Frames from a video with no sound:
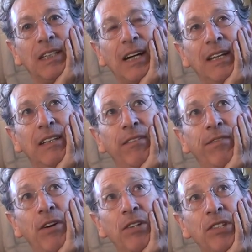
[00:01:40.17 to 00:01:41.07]
And the
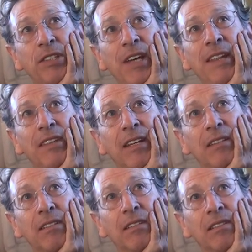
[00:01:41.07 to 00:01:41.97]
first
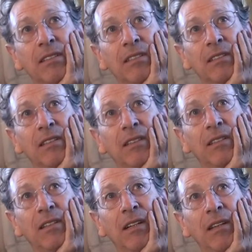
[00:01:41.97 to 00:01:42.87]
sentence,
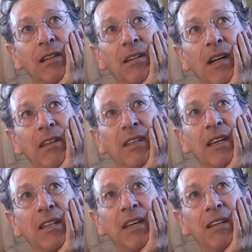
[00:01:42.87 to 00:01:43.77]
I
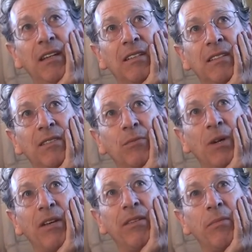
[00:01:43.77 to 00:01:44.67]
think that is
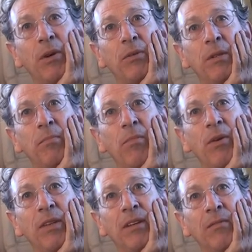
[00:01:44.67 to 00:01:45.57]
one of the most
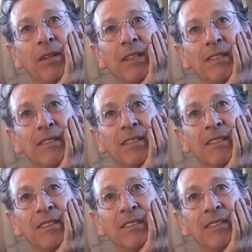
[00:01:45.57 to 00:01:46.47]
important ones
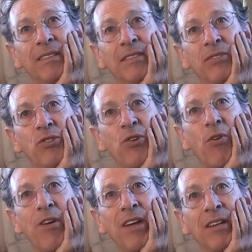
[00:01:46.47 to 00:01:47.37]

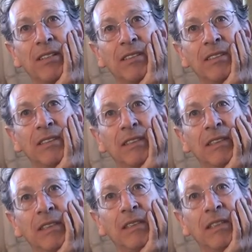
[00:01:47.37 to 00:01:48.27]
joy.
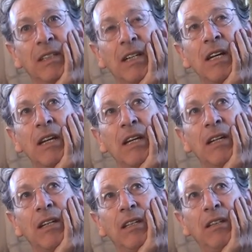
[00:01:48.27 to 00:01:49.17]
Mm-hmm.
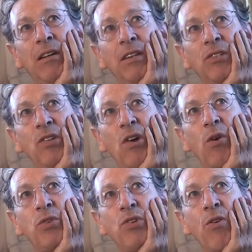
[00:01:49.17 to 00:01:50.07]
Right. There is
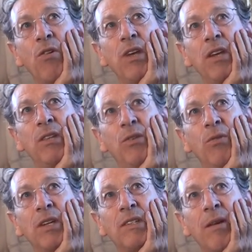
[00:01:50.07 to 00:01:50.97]
no joy in
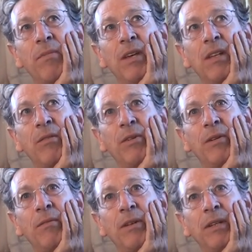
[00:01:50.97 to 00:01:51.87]
doing something that we
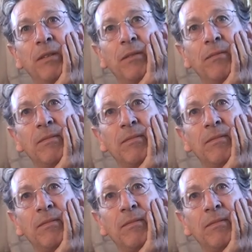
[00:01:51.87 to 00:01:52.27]
don't want to do.